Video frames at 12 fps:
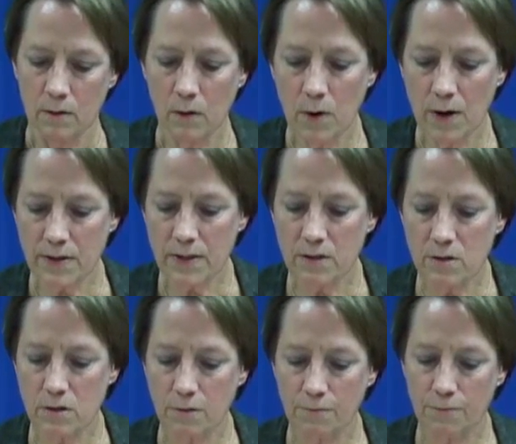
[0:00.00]
Now I want to say
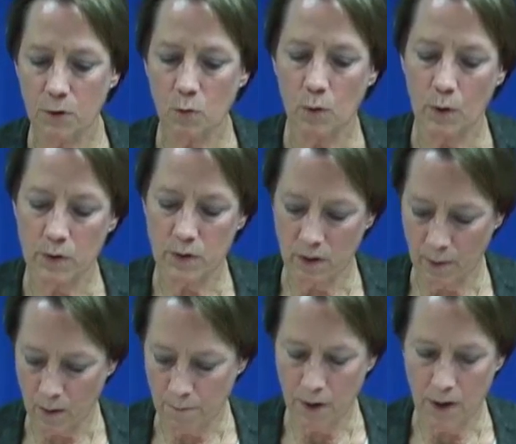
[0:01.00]
just a few words
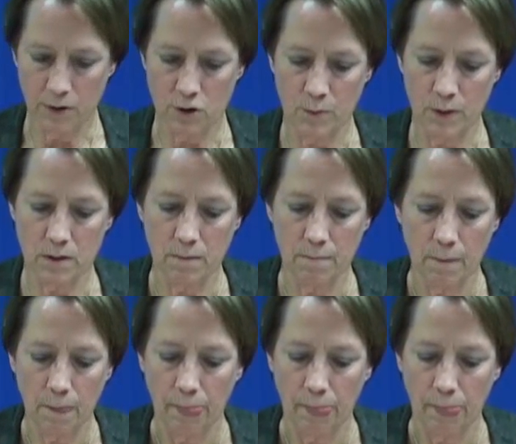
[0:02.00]
about punishment.